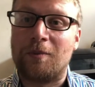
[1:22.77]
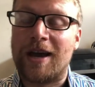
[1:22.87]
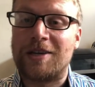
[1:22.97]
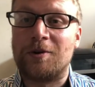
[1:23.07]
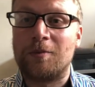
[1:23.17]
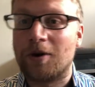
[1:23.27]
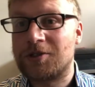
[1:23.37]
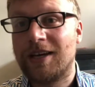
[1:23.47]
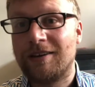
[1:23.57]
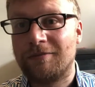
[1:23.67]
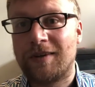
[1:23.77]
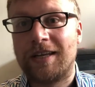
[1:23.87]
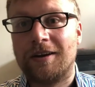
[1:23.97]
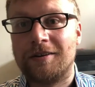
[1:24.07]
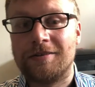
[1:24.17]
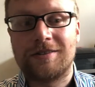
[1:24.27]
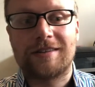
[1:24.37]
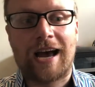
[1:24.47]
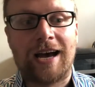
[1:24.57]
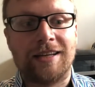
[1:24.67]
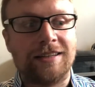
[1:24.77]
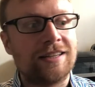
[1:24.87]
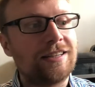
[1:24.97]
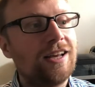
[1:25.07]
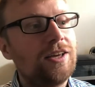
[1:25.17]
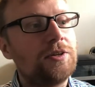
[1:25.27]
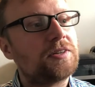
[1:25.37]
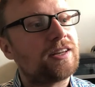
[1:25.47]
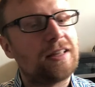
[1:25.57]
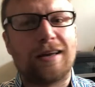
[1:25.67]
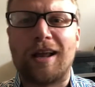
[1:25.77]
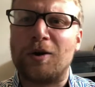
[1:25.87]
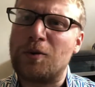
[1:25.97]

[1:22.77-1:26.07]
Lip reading: where you're watching videos and you suddenly think like,